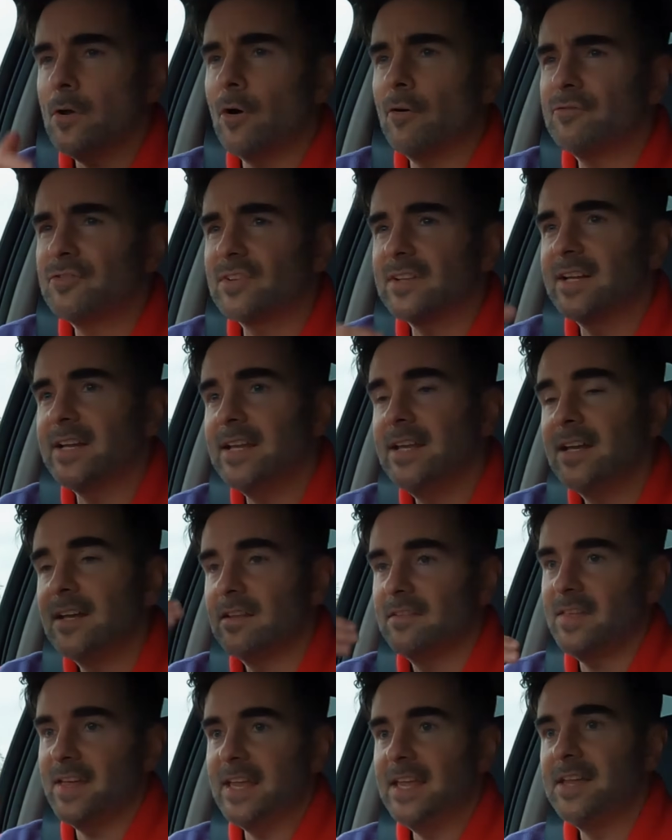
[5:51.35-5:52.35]
Obviously,
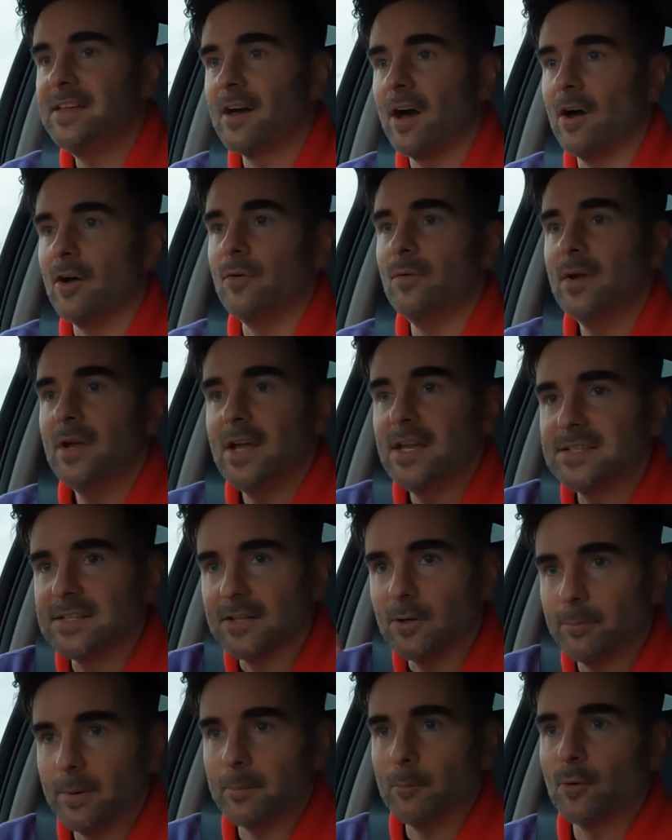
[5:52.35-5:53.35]
the Eco is a
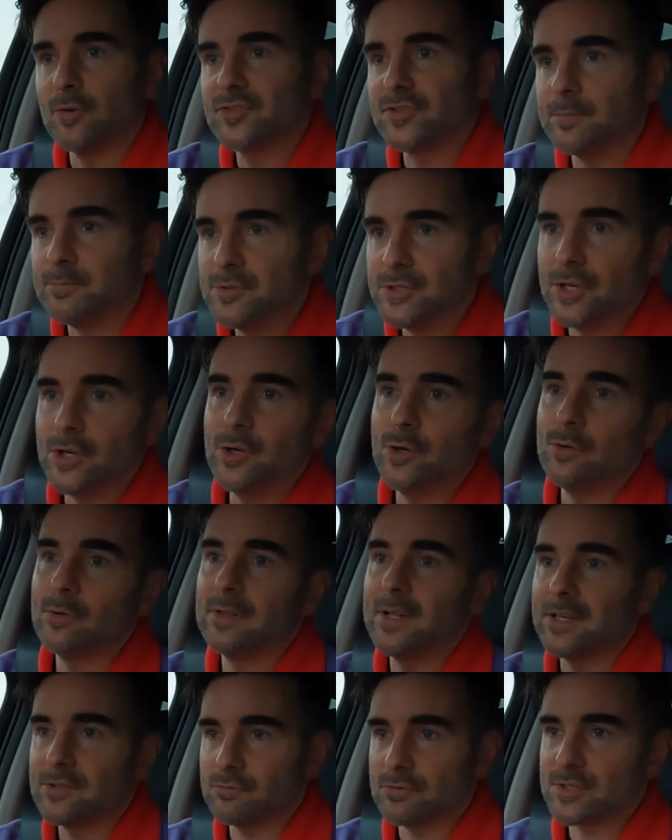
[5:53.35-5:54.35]
little bit more subdued,
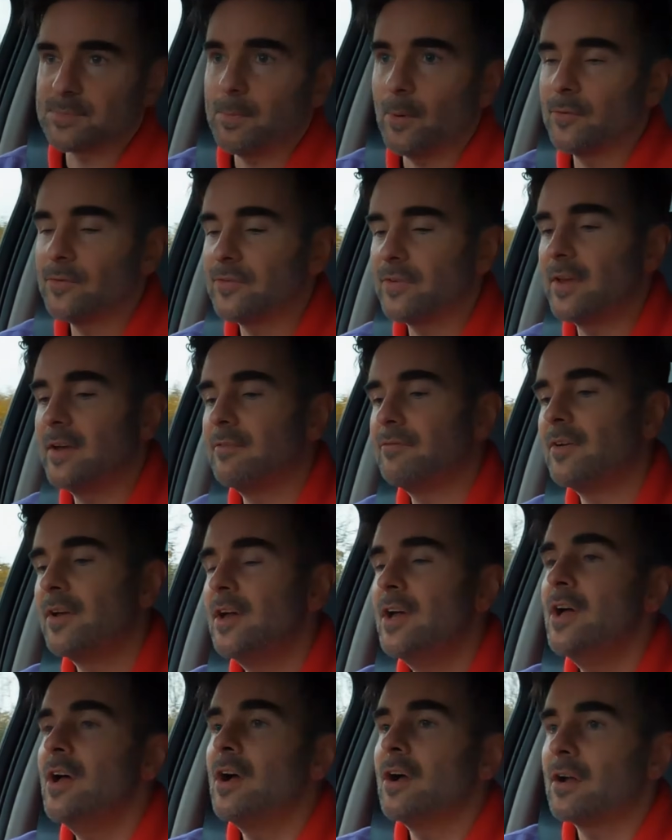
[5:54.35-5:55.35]
less responsive.
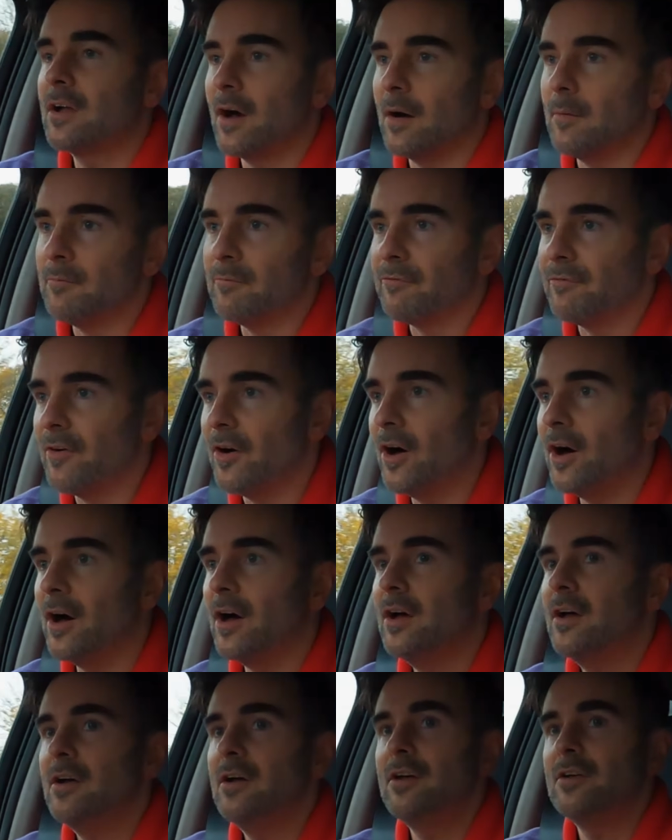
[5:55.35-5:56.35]
Comfort,
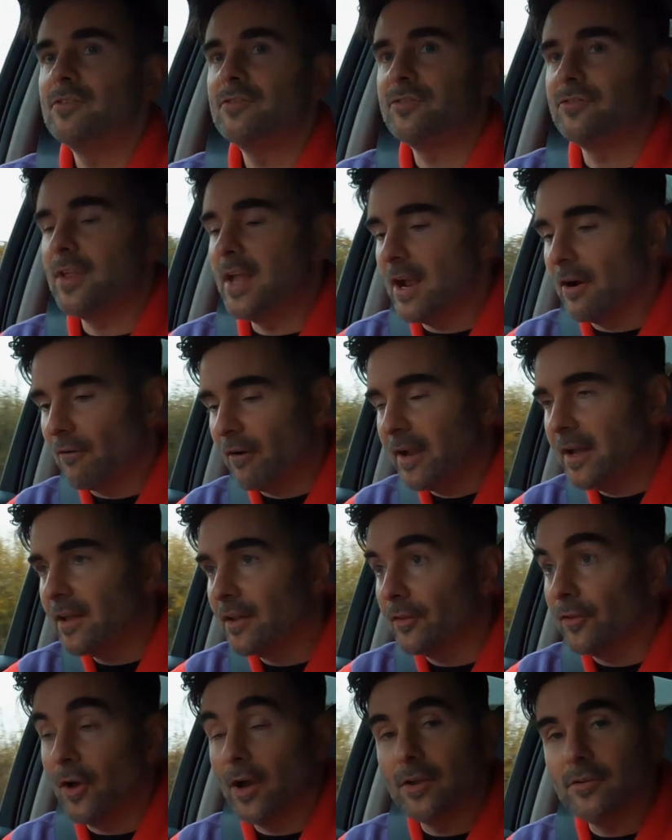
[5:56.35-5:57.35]
steering
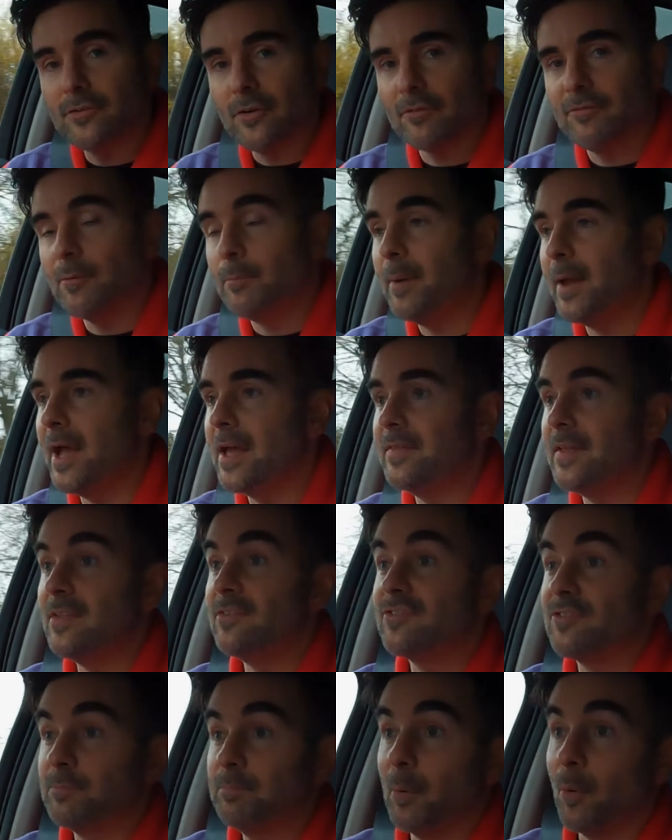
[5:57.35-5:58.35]
lightens off a bit, and then
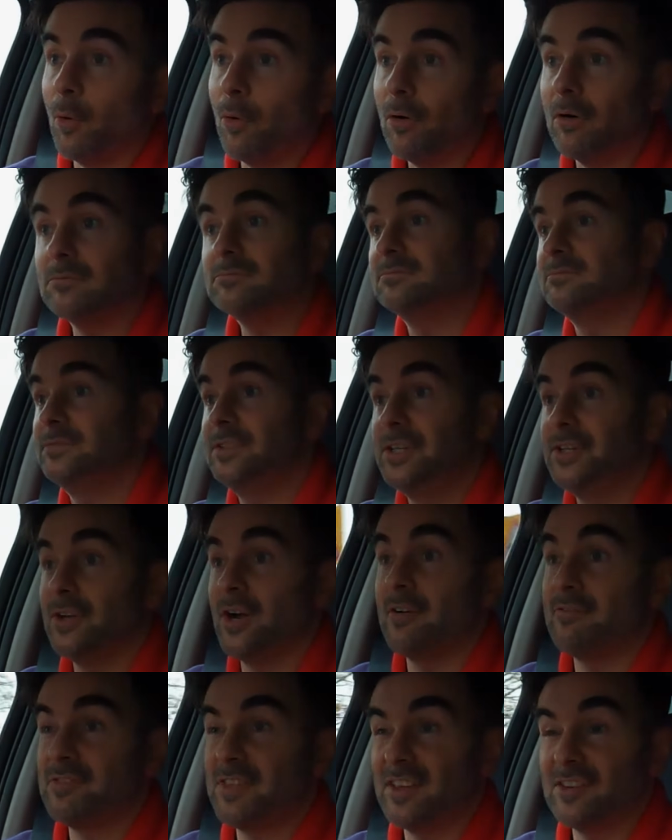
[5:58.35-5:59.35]
Sport, you know,
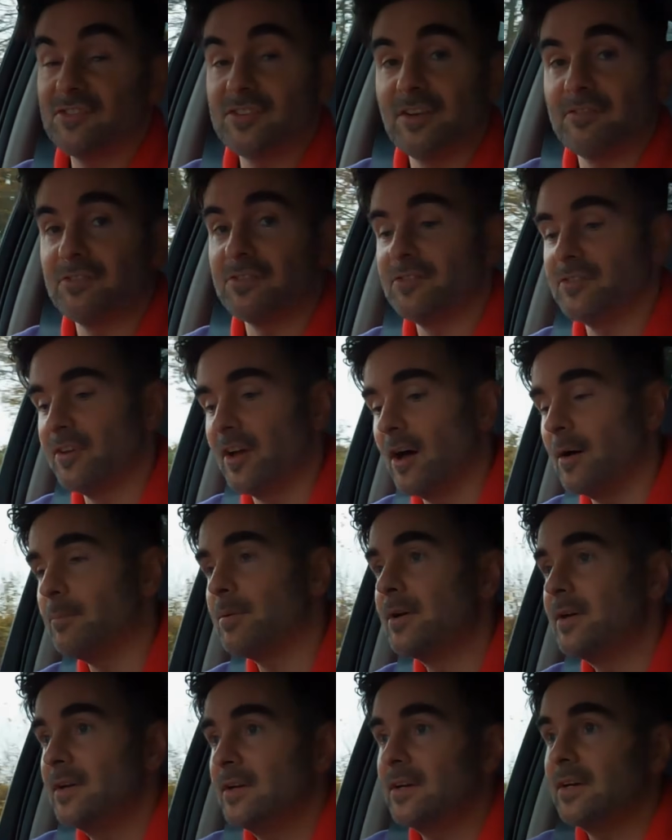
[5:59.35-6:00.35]
everything stiffens up.
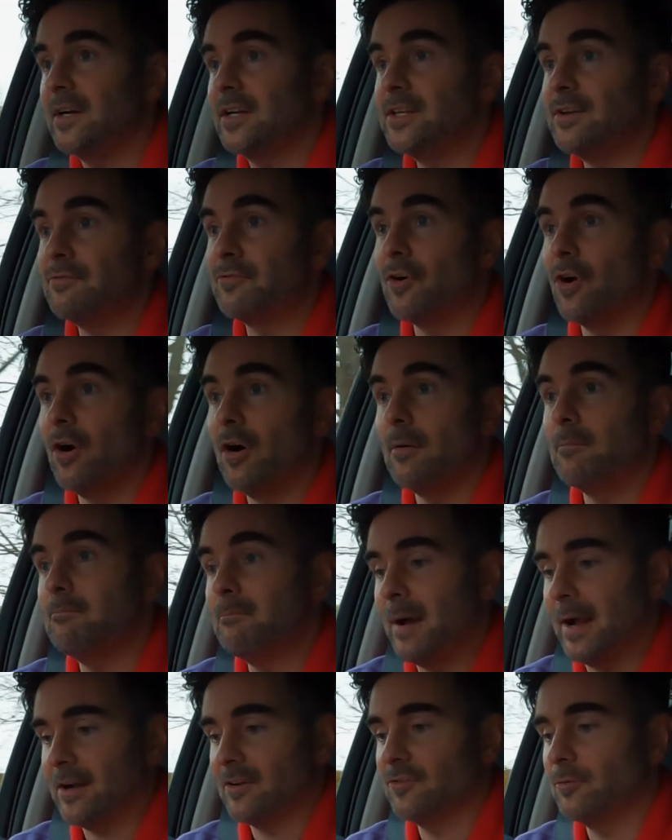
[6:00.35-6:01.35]
And you've got
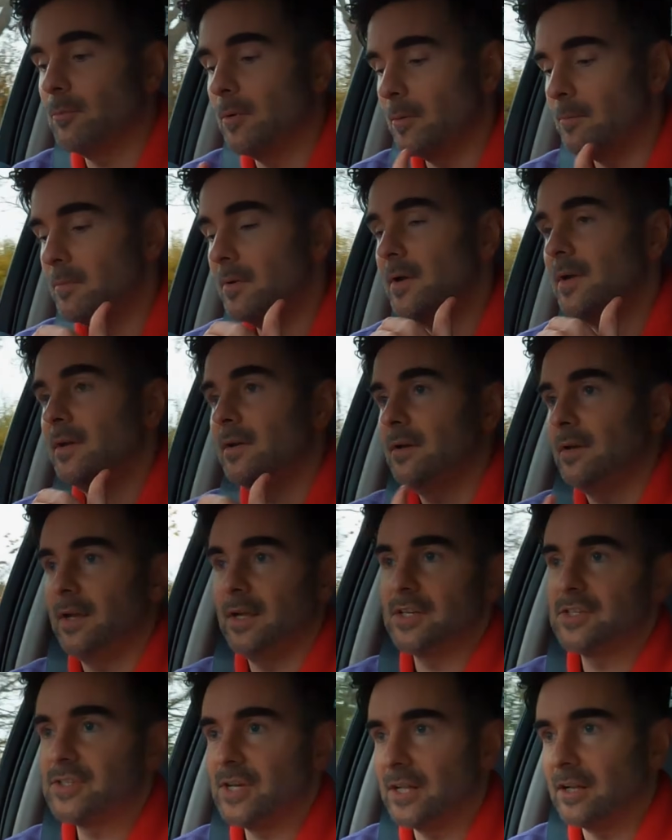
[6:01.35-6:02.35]
maximum
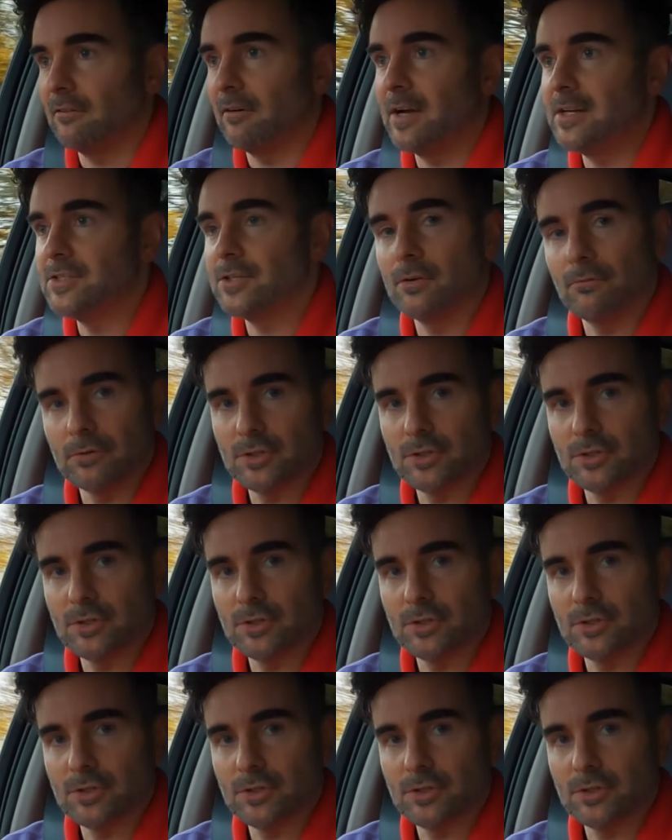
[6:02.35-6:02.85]
accelerator